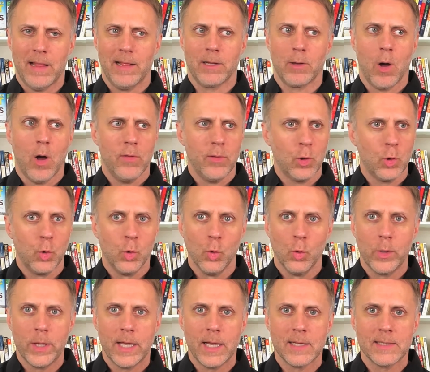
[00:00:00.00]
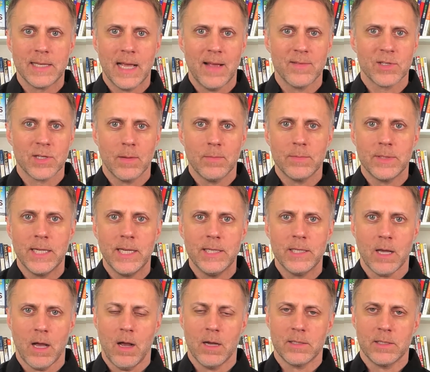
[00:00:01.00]
Like all the cool kids have some
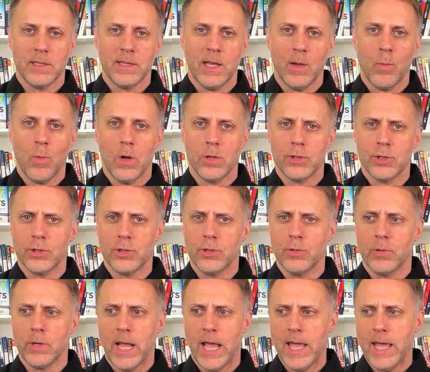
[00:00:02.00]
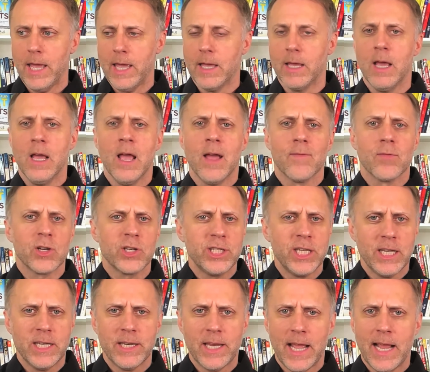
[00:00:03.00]
detox that they want you to do. And hey, for
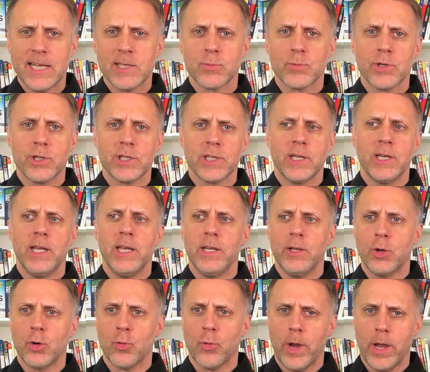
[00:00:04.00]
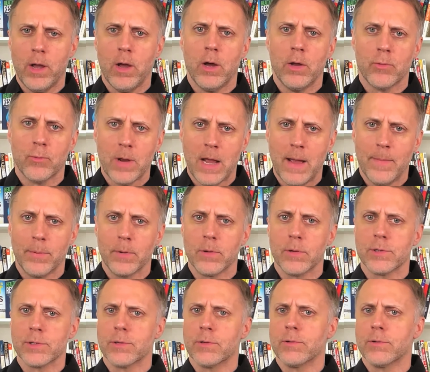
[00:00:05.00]
10 days, we're just gonna eat crayon
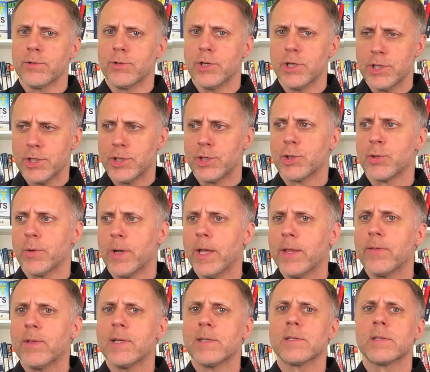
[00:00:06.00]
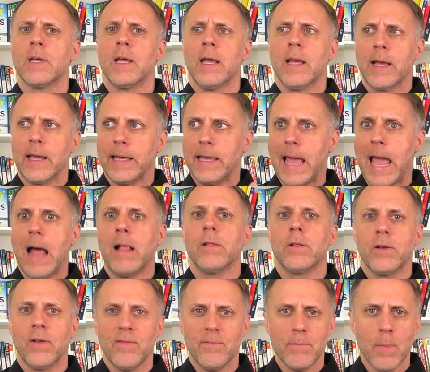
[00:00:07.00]
wrappers or just drink this
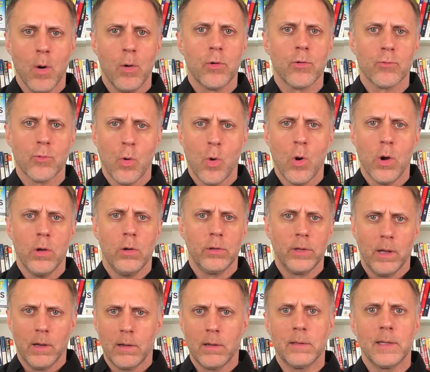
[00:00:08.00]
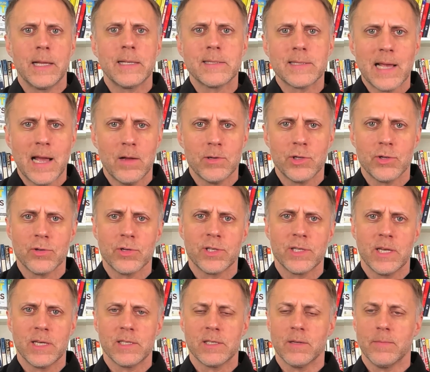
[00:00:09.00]
gallon of motor oil to cleanse out your
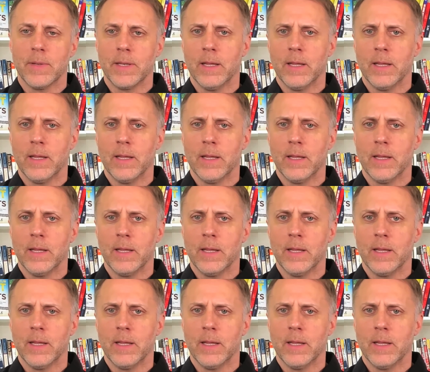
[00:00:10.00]
system.